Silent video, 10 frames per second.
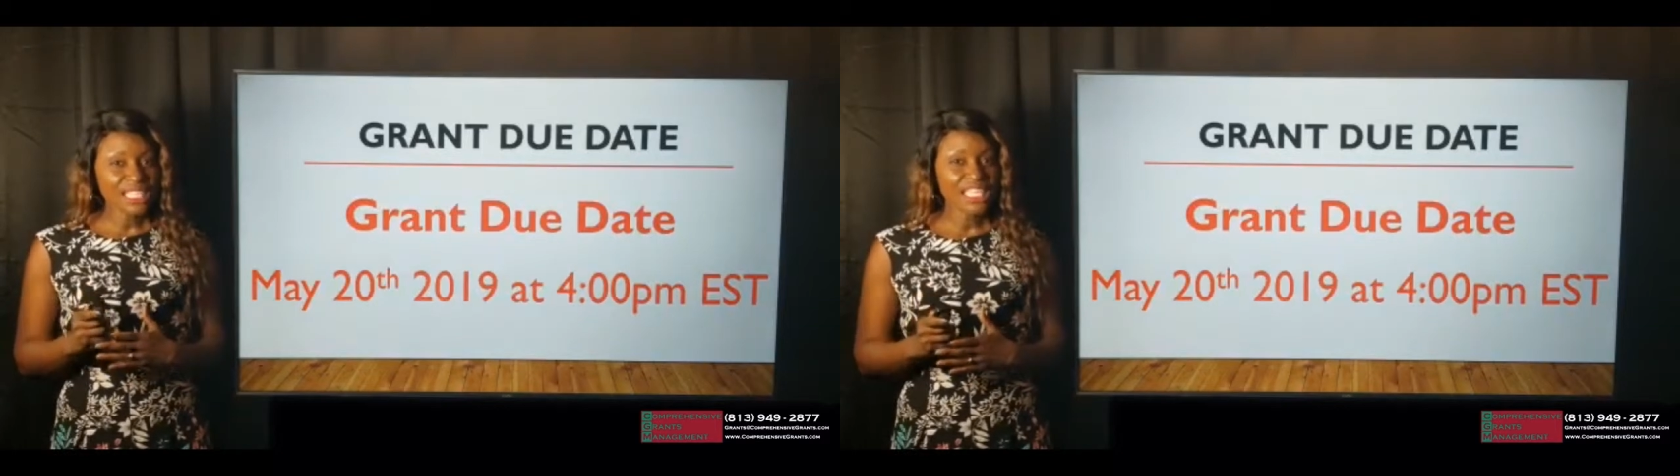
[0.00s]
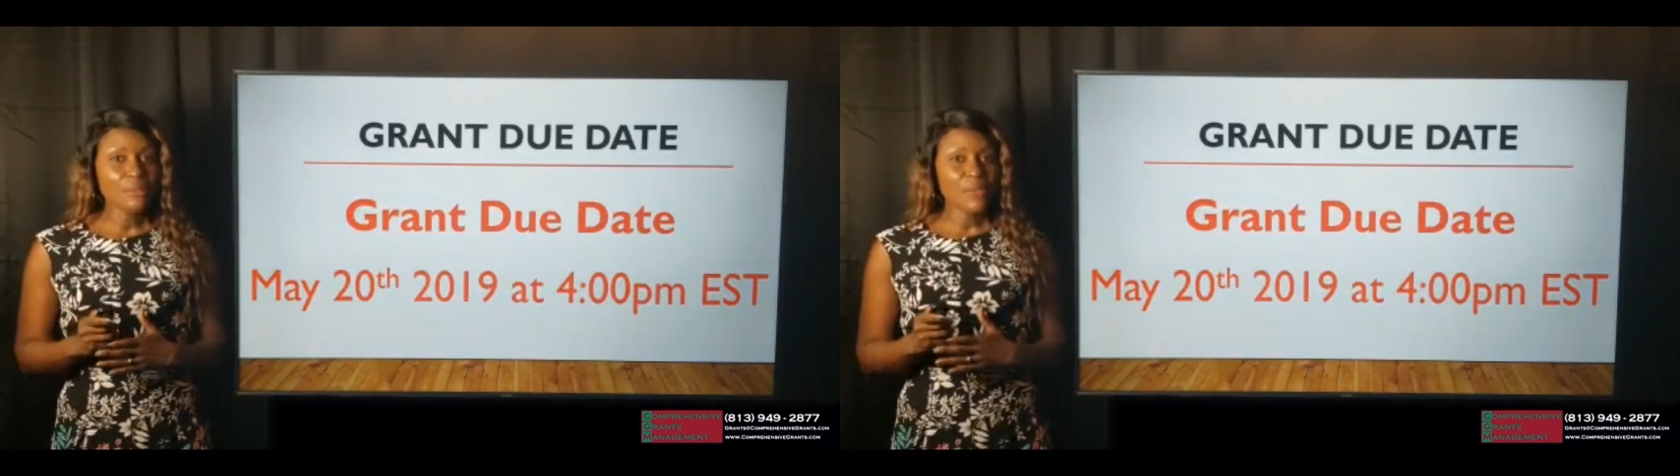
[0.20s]

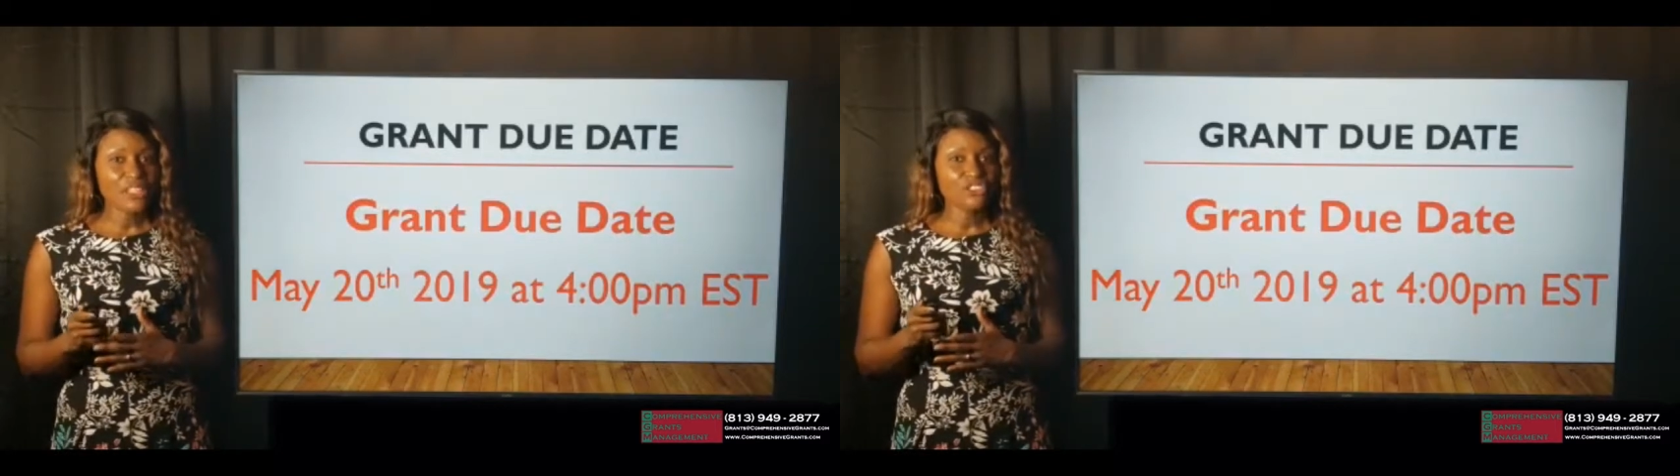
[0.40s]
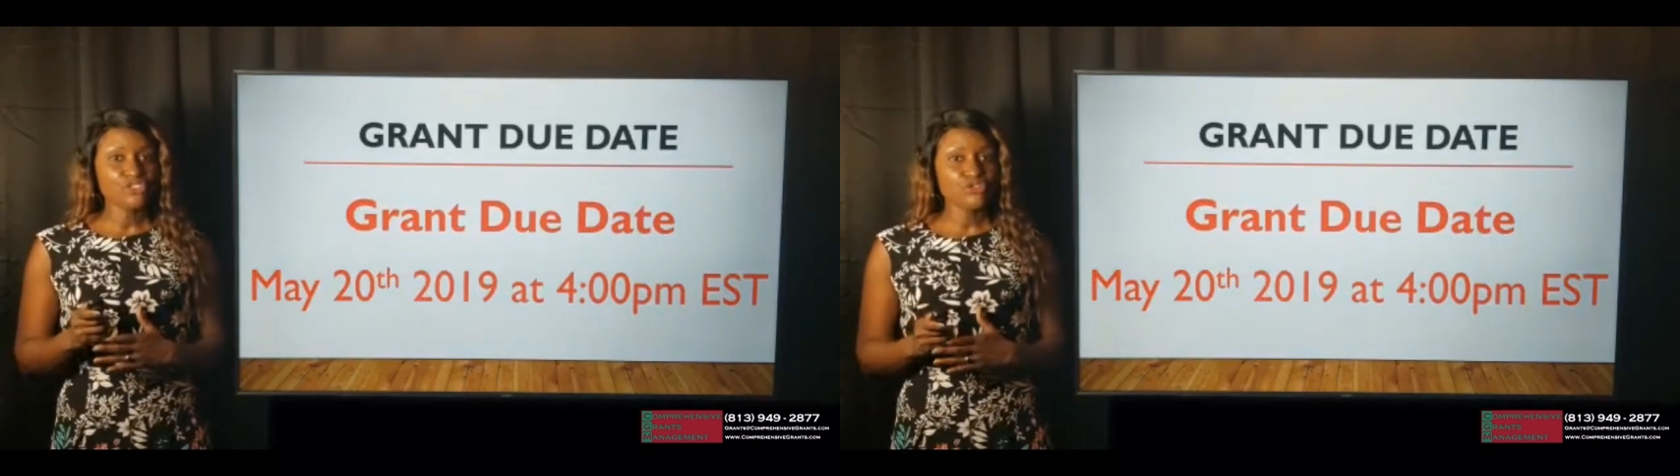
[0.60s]

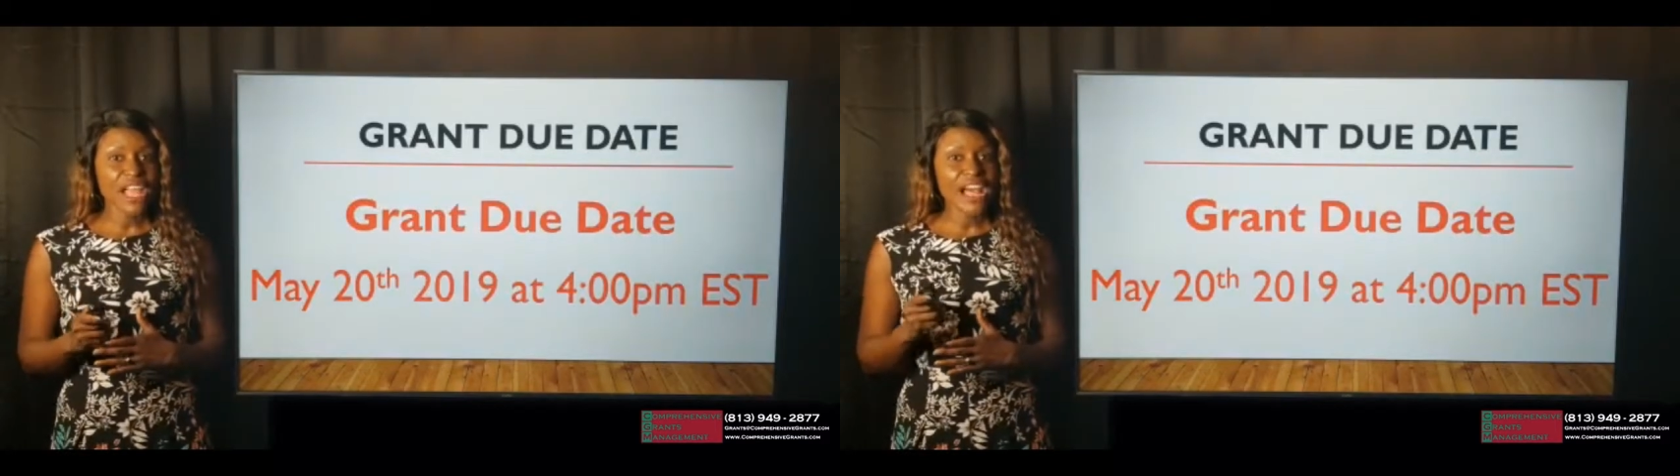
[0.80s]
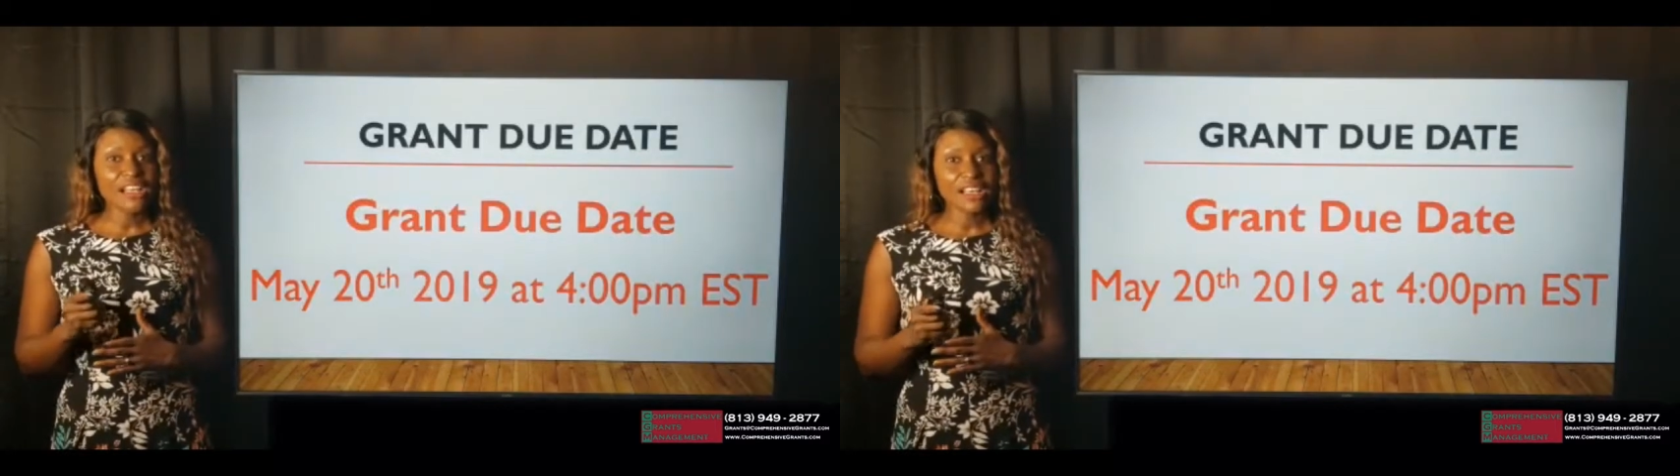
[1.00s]
keeping
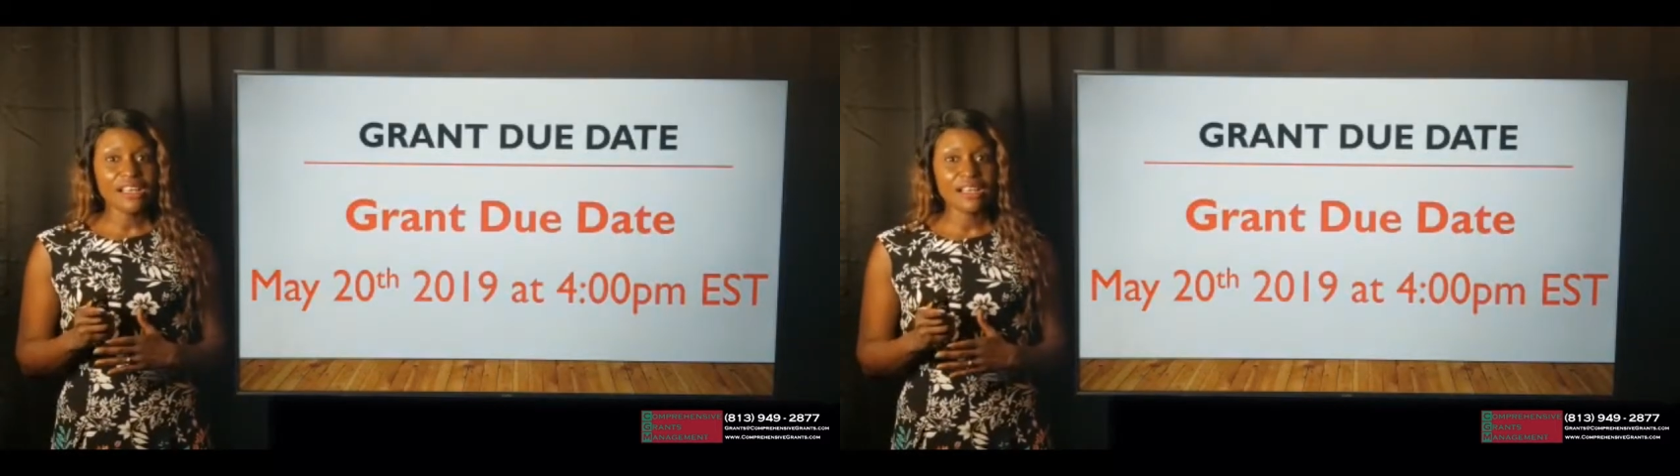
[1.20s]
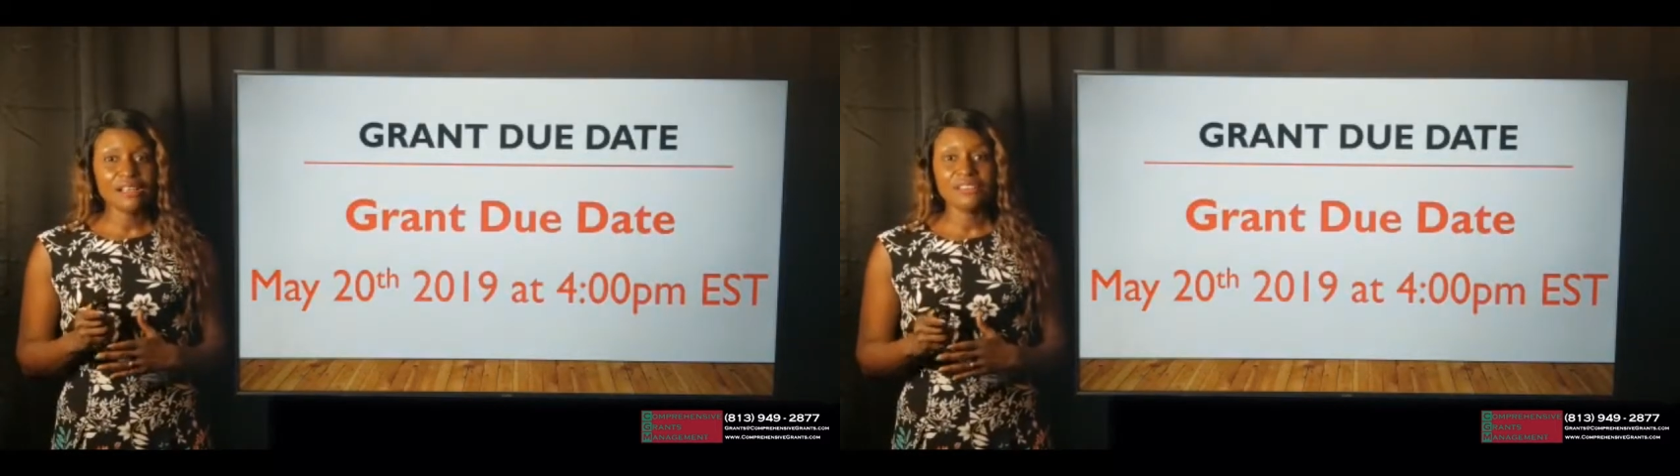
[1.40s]
track
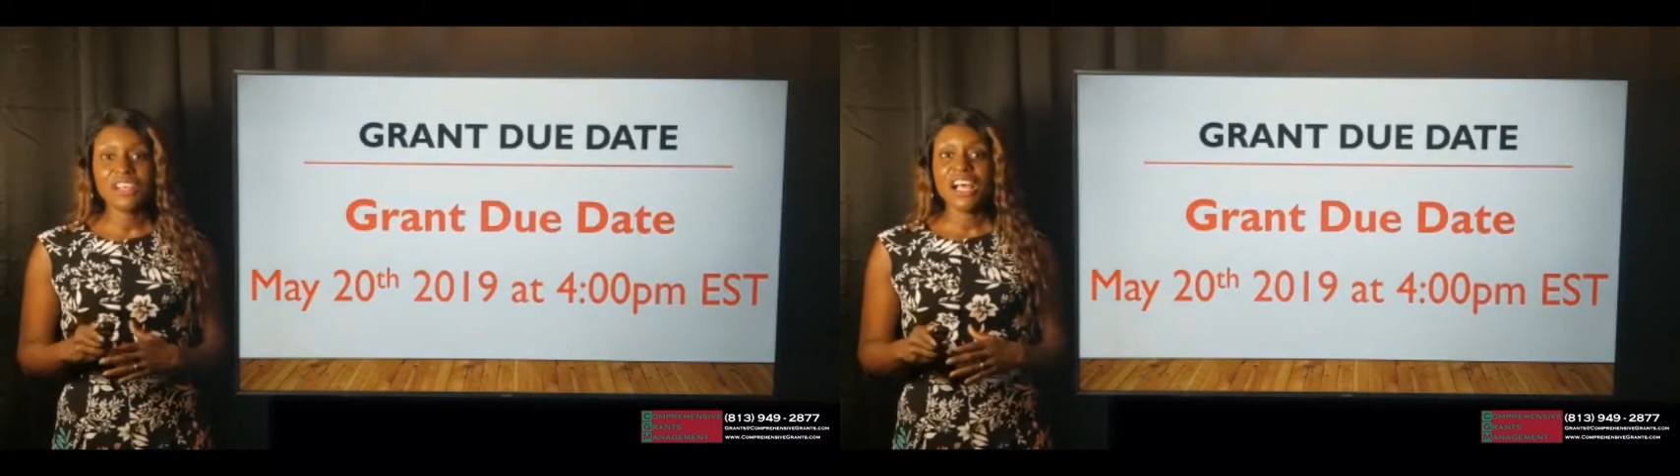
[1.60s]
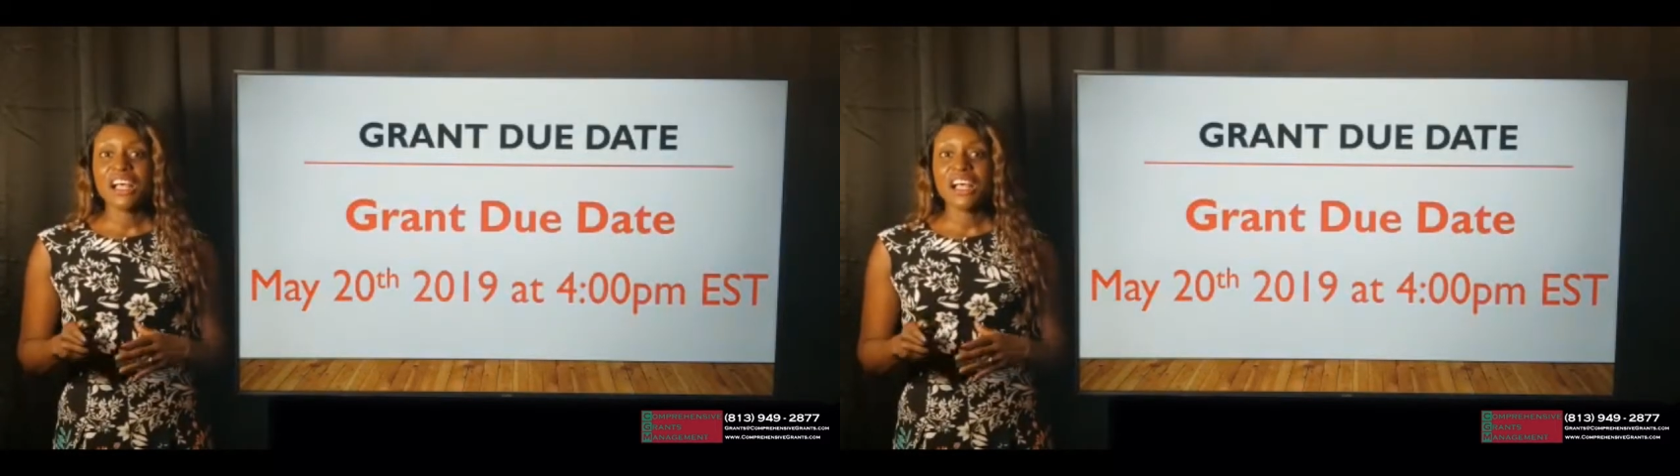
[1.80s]
of